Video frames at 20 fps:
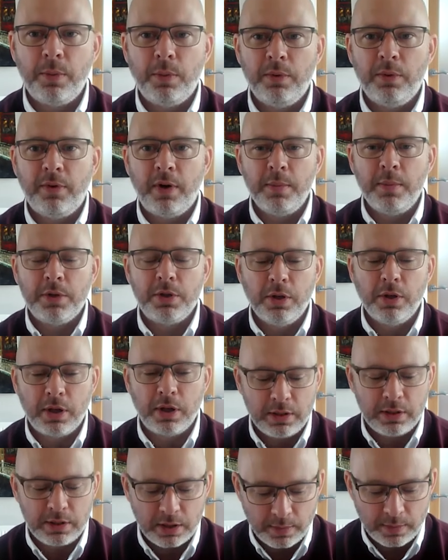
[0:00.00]
We're very much
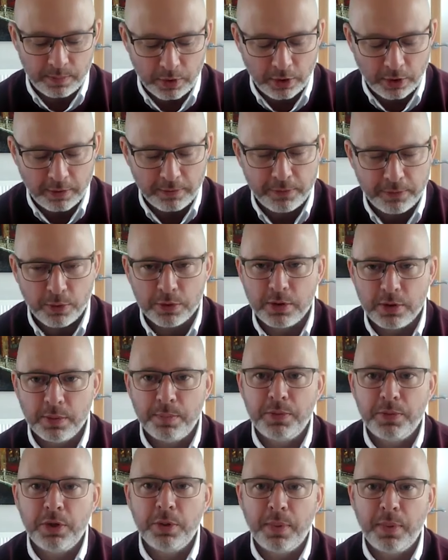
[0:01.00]
looking forward
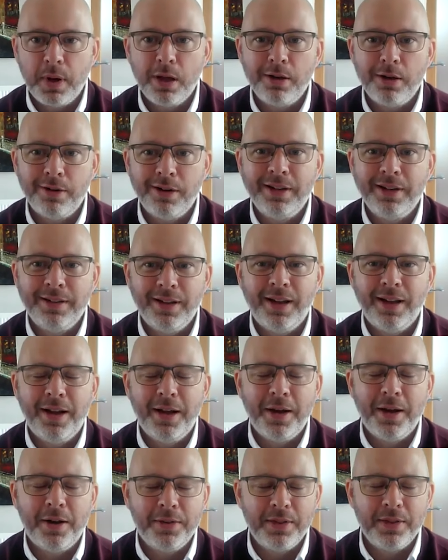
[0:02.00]
to partnering
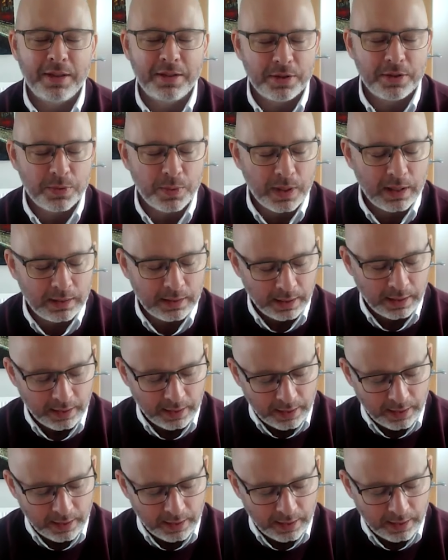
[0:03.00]
on that as well.